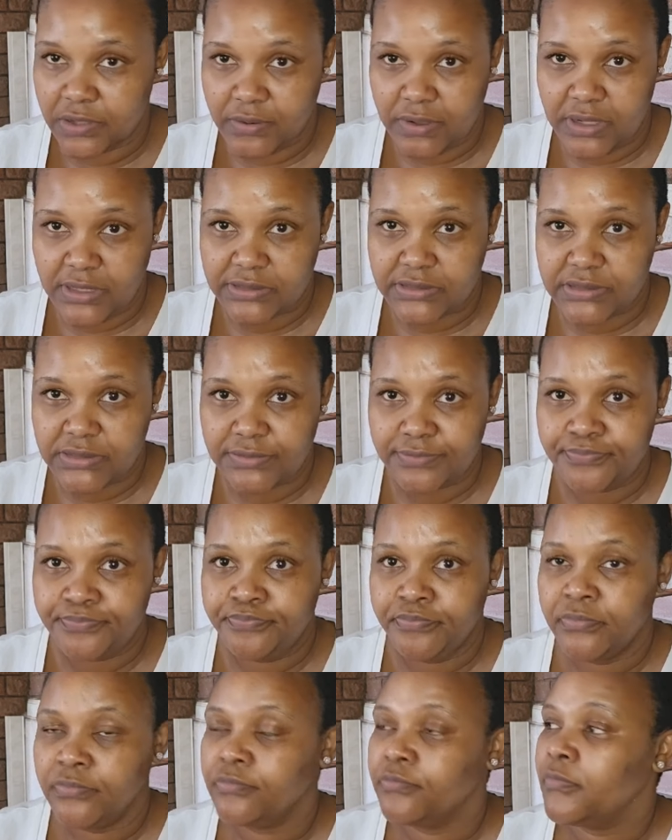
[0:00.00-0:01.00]
grace
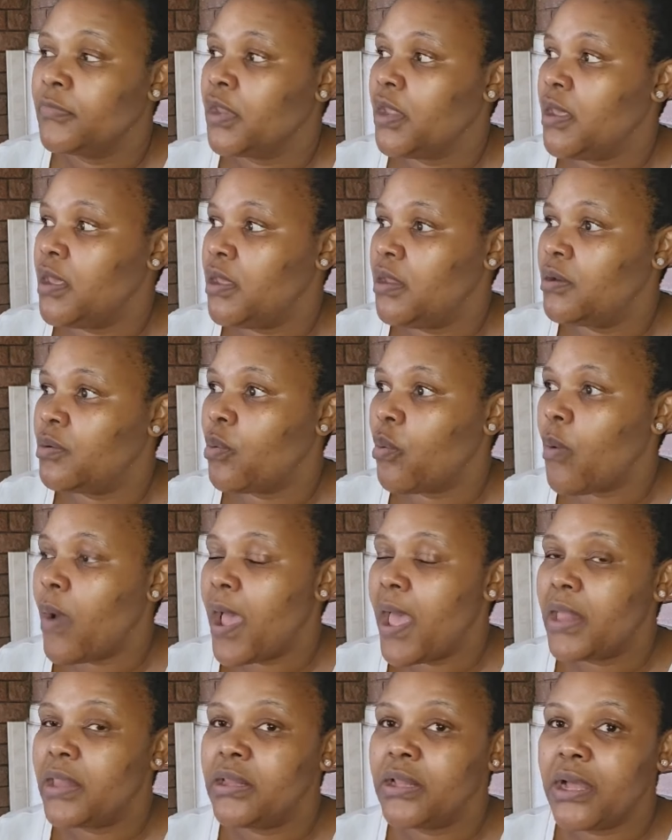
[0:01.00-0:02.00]
and
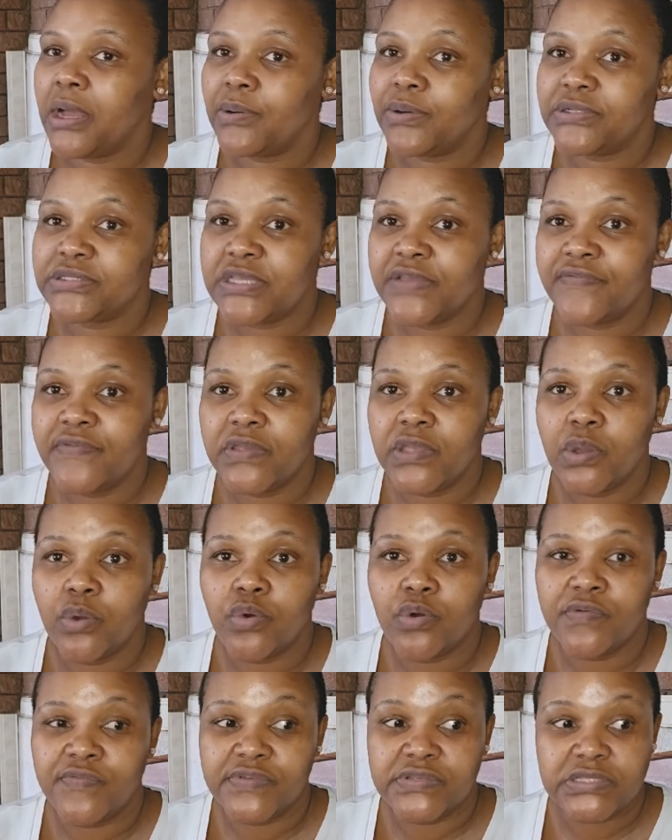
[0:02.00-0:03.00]
while i was
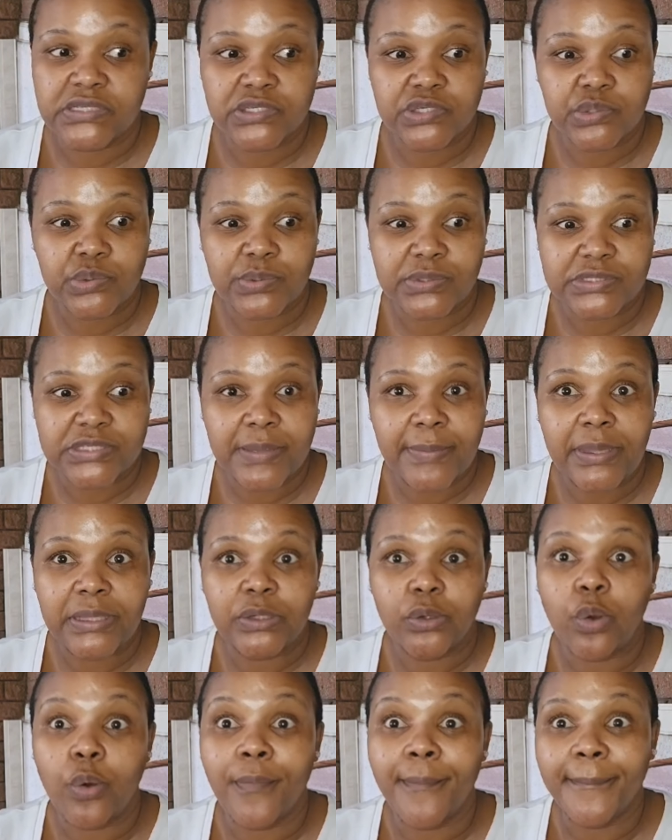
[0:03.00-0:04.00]
having a conversation with
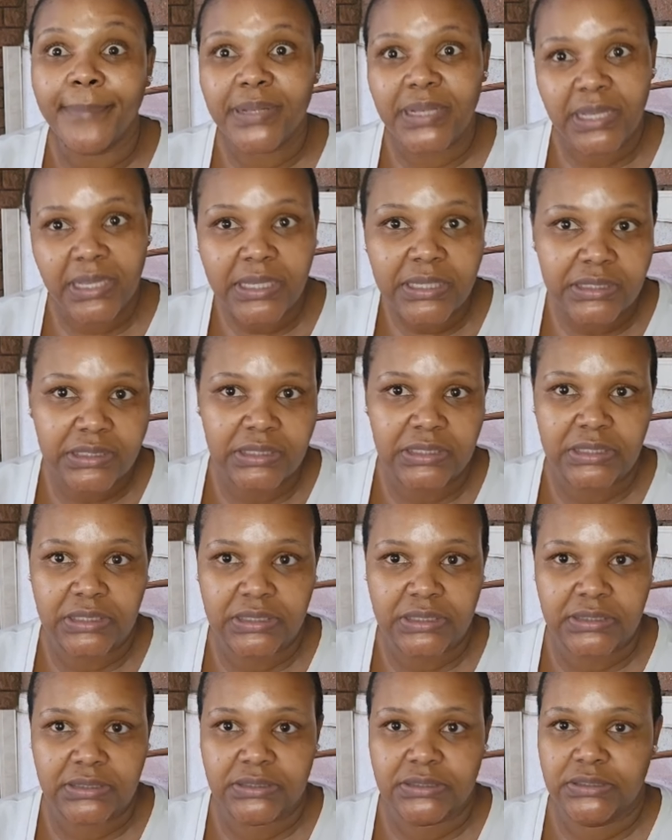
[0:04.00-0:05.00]
someone
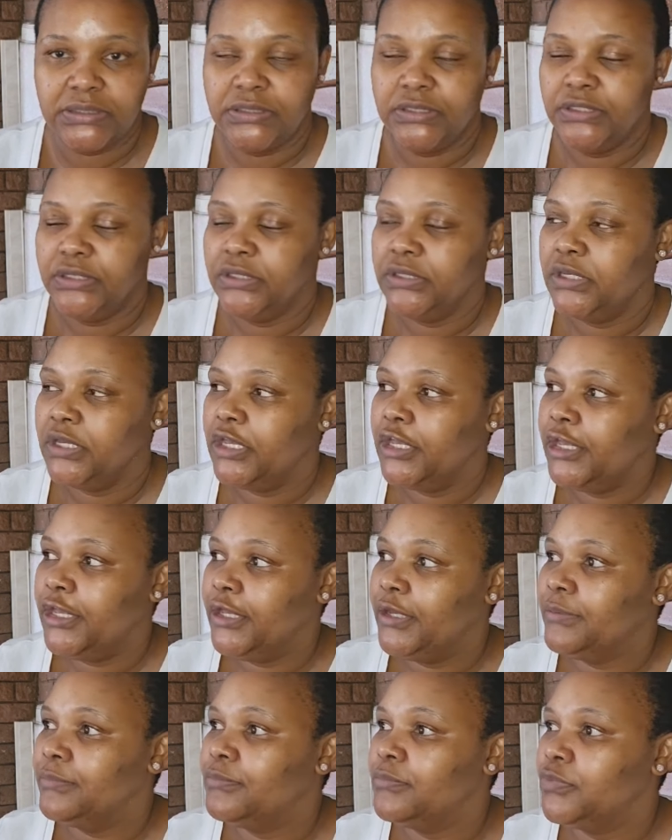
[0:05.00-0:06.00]
complaining
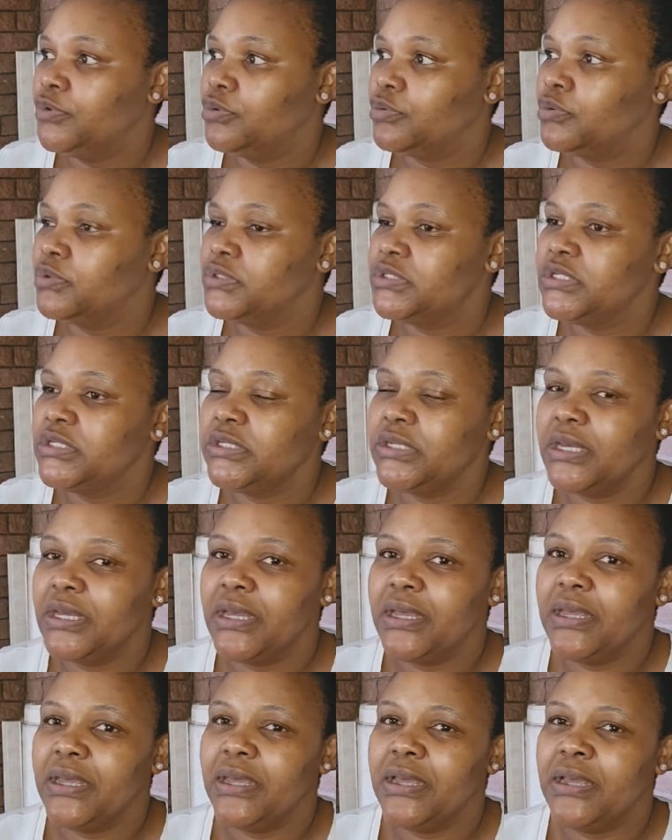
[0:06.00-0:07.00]
um ukuthi
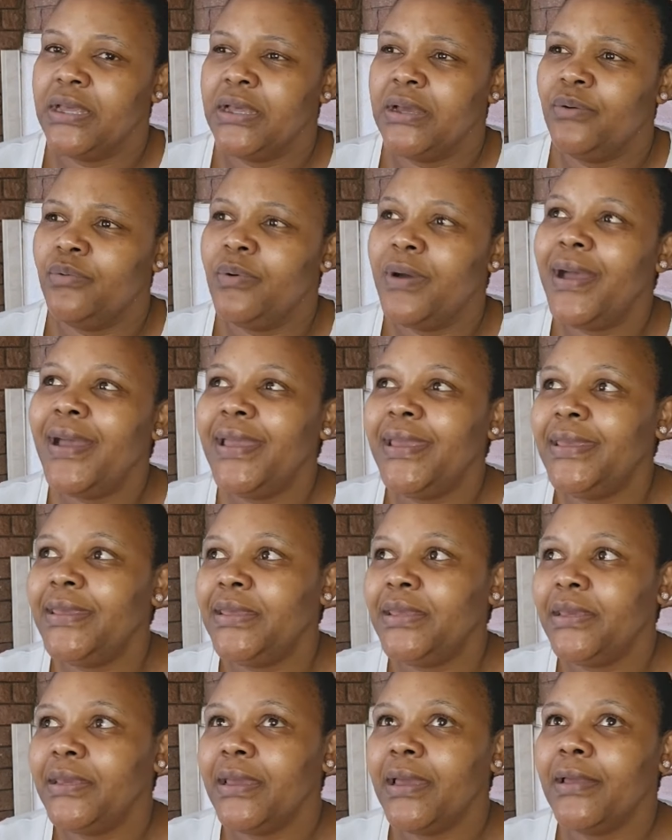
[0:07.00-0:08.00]

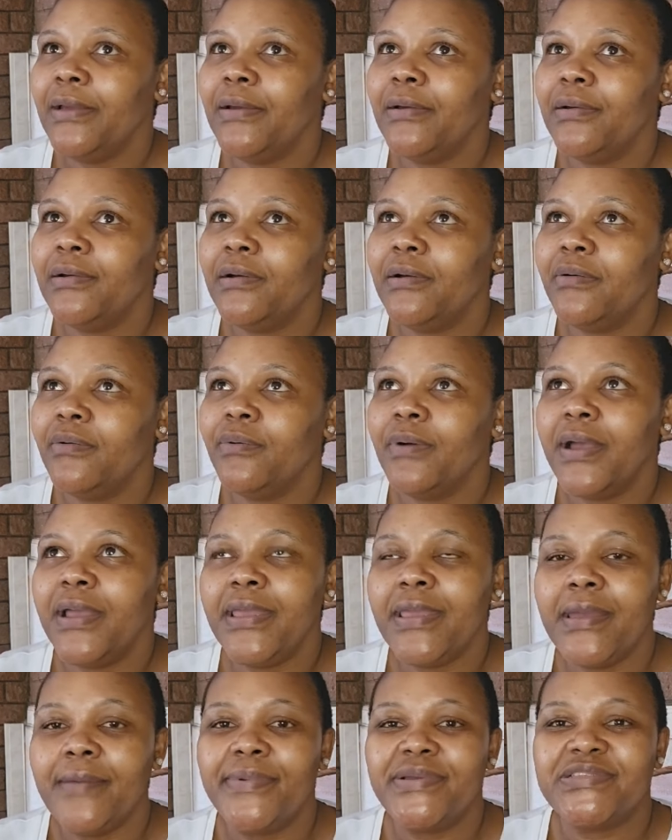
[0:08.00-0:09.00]
why
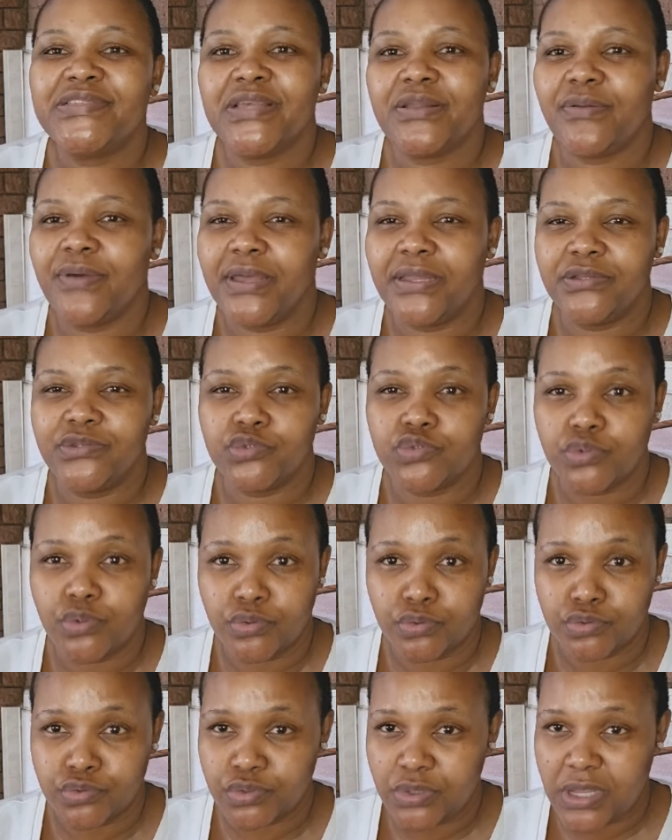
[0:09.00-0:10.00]
why
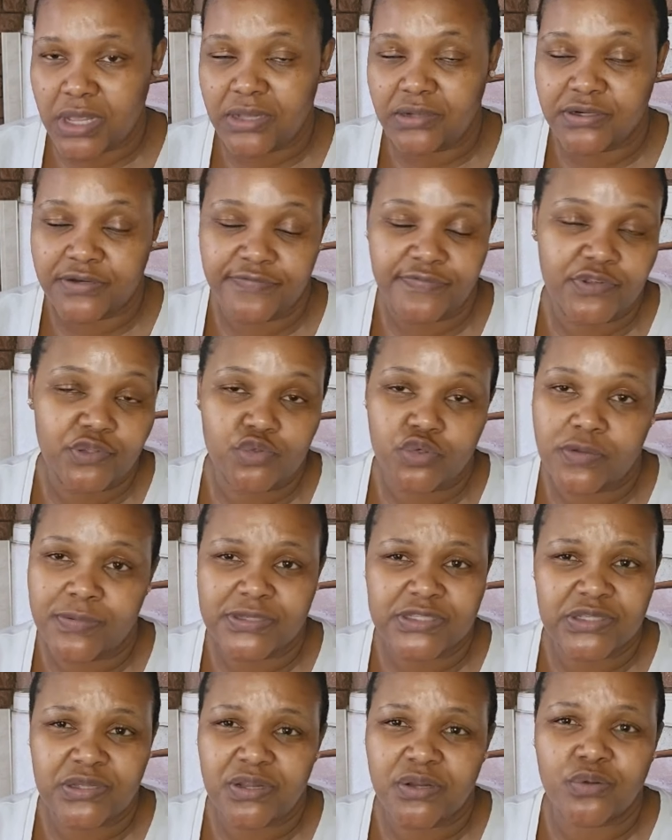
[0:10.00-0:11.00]
abazalwane i'll refer
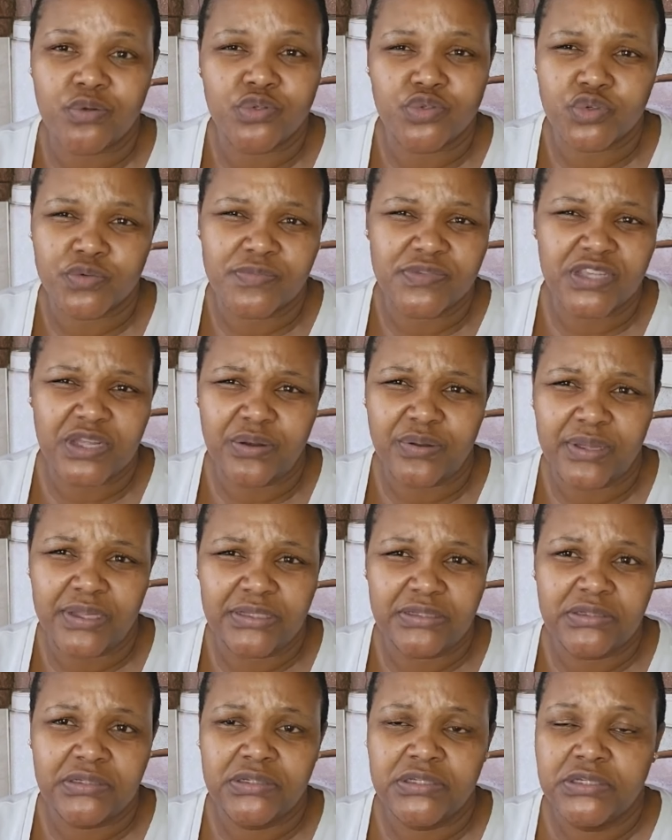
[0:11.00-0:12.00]
to abazalwane because
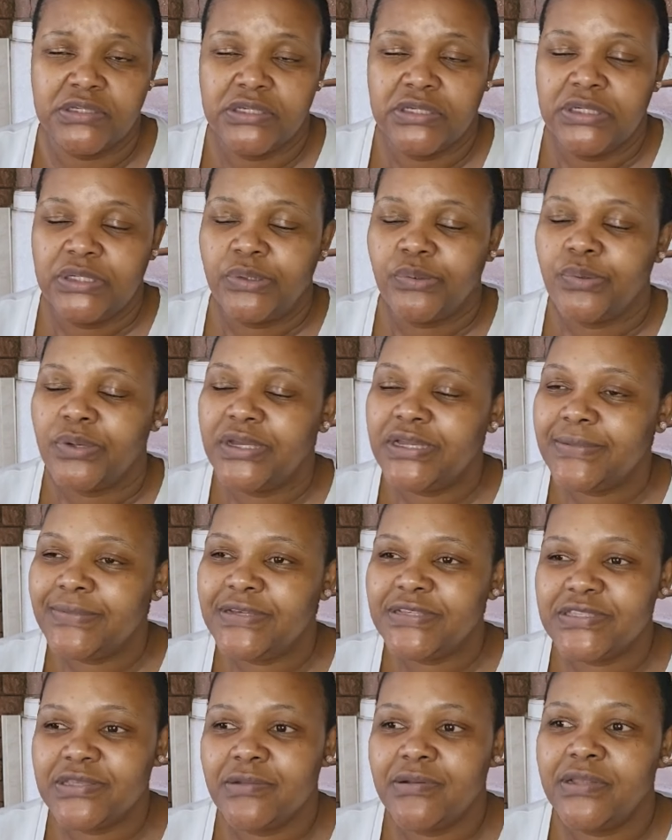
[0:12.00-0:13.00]
ngumzalwane
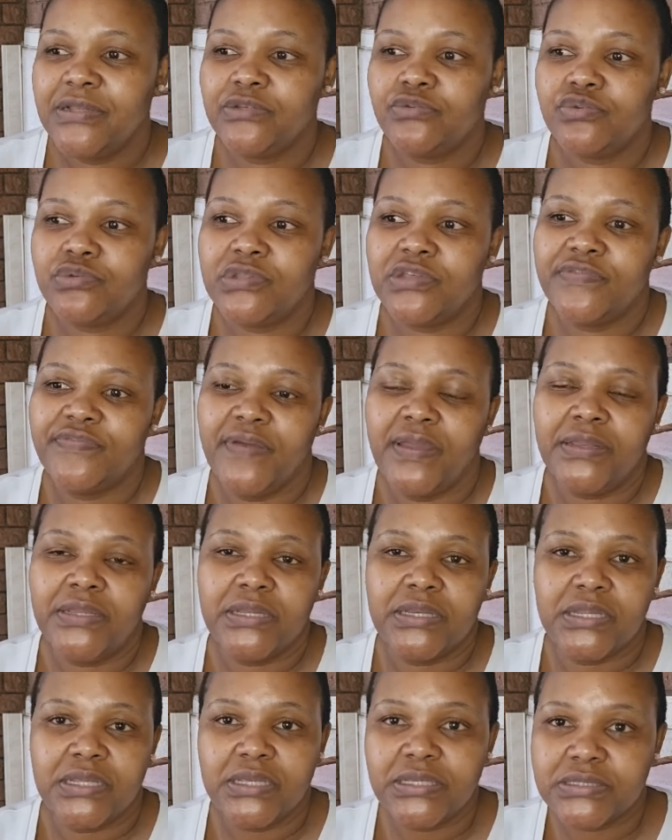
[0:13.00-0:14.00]
whoever's around do they
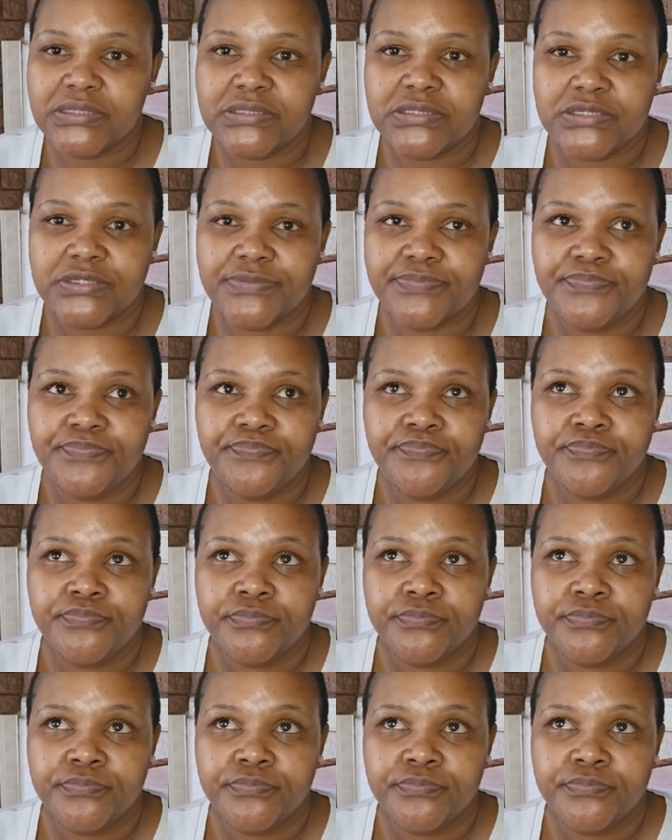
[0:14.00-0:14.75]
find it easy